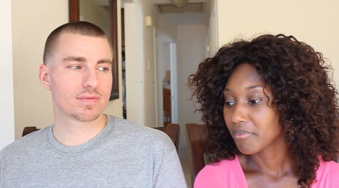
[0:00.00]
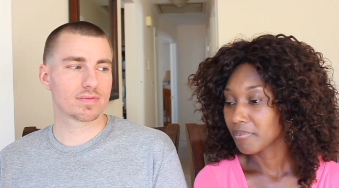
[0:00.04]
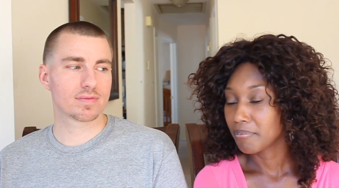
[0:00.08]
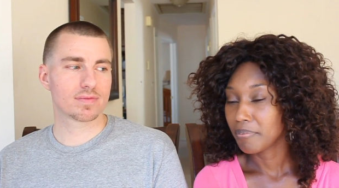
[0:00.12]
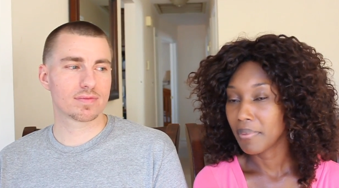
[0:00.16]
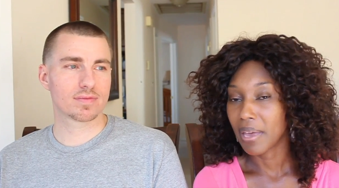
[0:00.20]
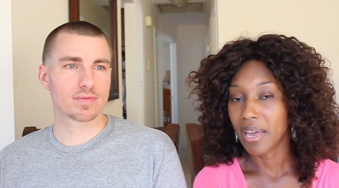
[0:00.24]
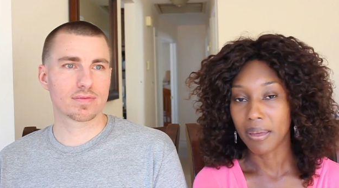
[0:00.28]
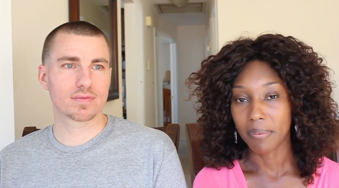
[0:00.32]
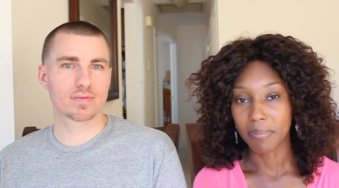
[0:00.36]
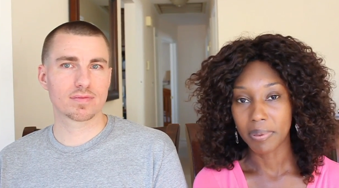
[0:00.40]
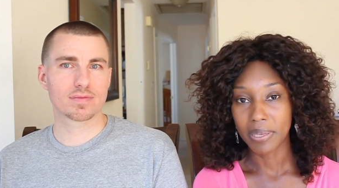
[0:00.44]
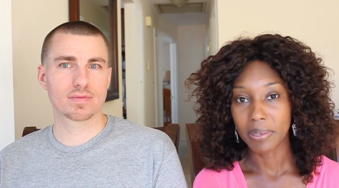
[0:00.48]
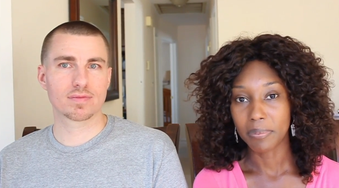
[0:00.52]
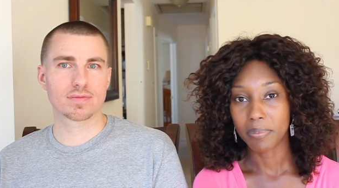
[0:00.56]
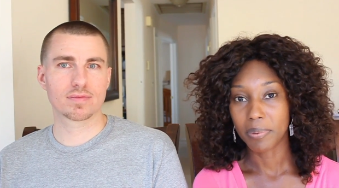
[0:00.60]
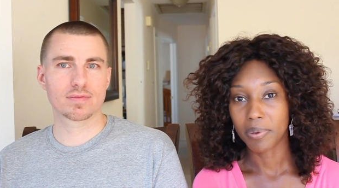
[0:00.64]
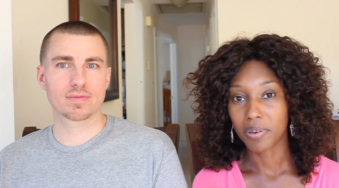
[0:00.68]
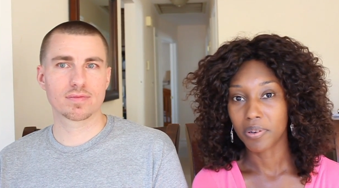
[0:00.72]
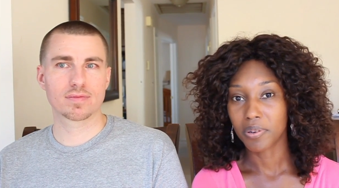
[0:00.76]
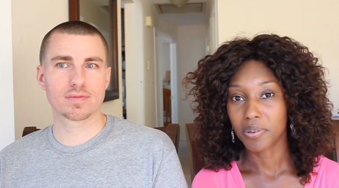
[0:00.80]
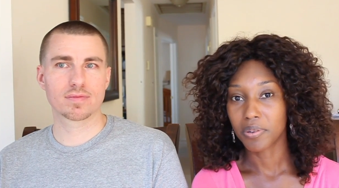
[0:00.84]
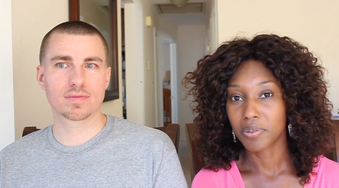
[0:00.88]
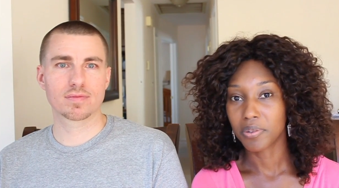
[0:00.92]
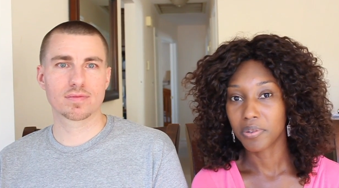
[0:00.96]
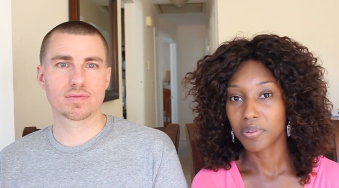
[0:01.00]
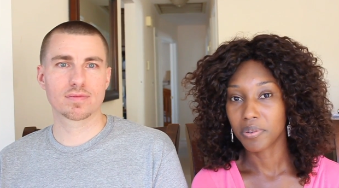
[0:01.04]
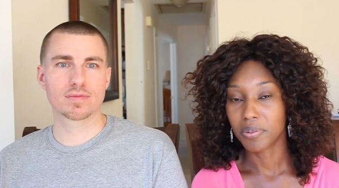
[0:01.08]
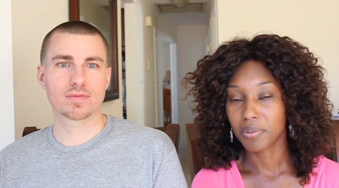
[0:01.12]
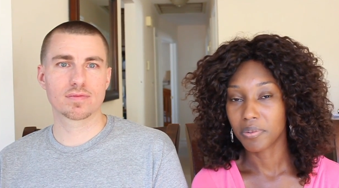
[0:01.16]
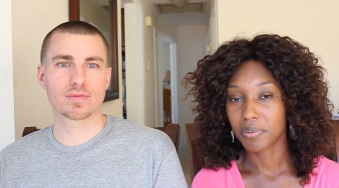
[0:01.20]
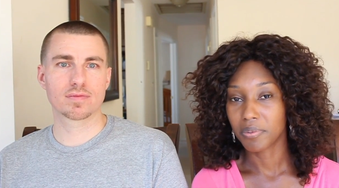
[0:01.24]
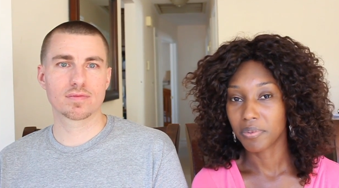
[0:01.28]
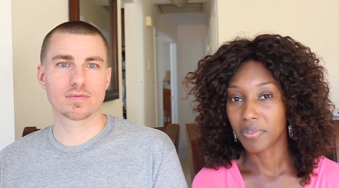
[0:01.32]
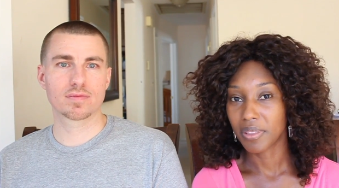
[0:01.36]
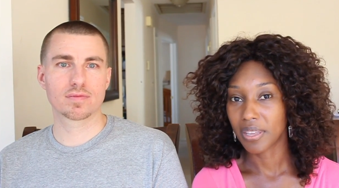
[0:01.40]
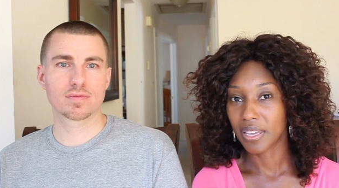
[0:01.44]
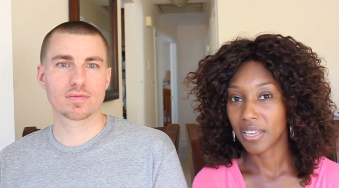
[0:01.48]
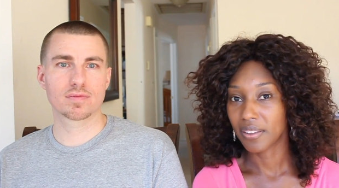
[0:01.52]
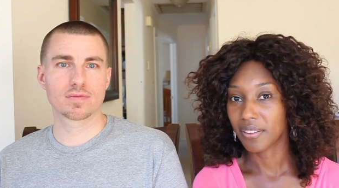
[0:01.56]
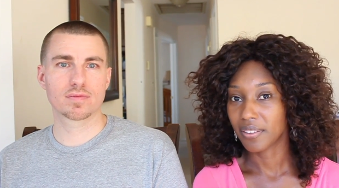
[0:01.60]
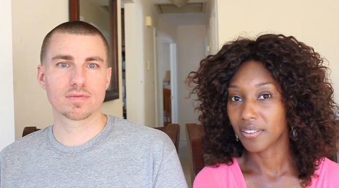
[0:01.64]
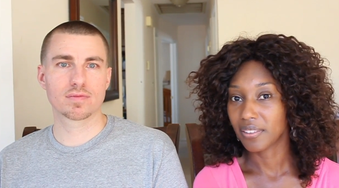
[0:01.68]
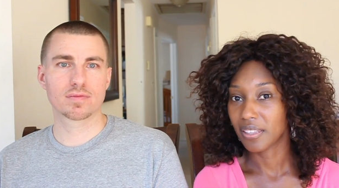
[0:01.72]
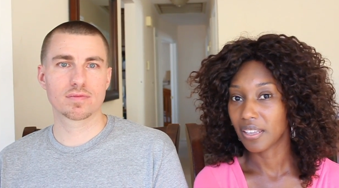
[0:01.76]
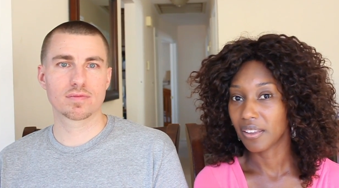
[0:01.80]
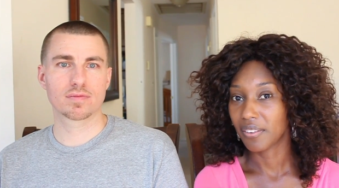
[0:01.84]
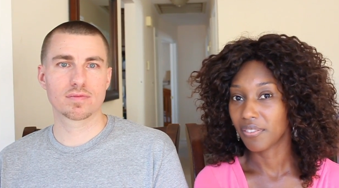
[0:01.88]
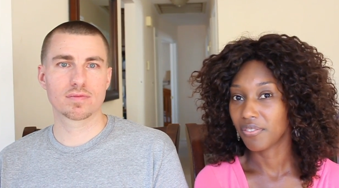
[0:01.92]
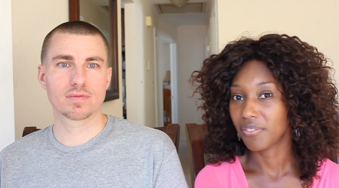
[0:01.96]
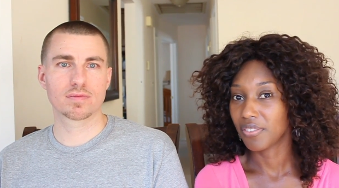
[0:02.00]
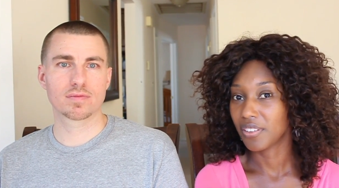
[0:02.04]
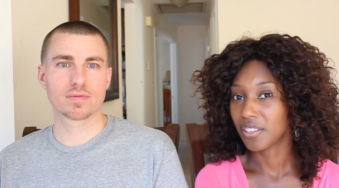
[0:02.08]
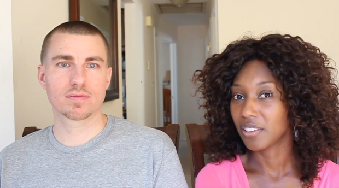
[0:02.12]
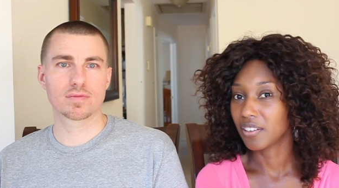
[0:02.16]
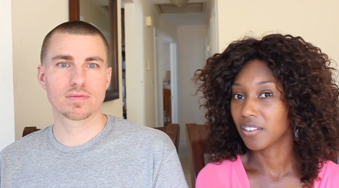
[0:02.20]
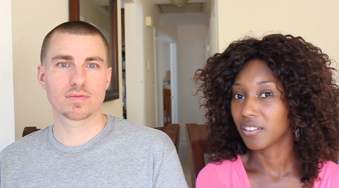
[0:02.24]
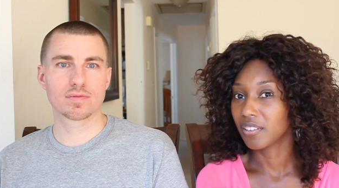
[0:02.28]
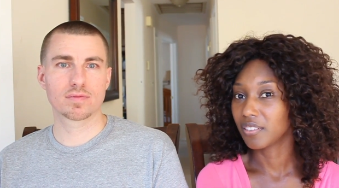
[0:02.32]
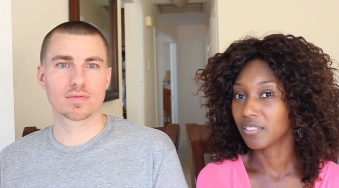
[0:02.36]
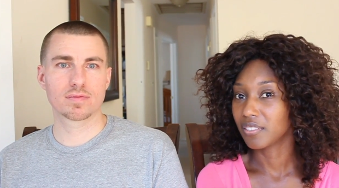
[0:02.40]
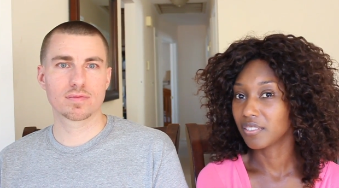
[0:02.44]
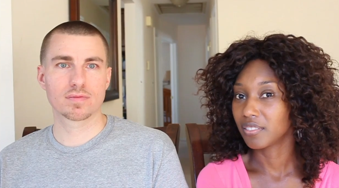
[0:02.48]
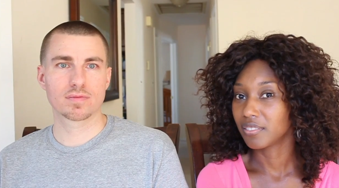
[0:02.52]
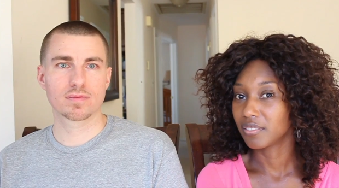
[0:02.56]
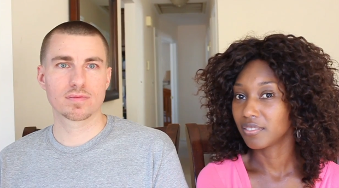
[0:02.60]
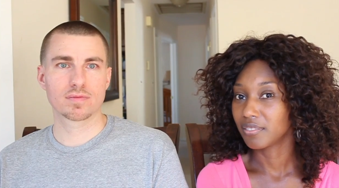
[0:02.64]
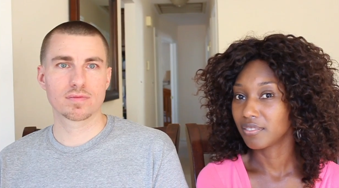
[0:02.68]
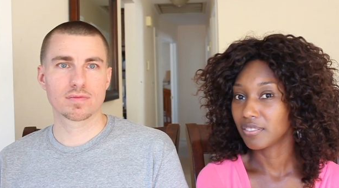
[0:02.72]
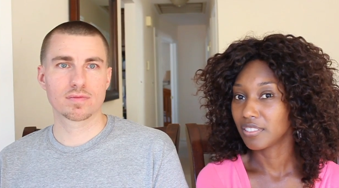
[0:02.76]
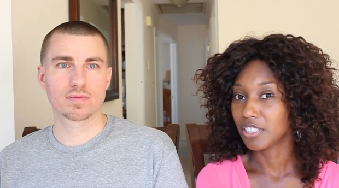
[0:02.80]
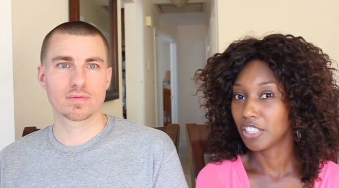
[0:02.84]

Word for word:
Speaker 1: met people who they feel,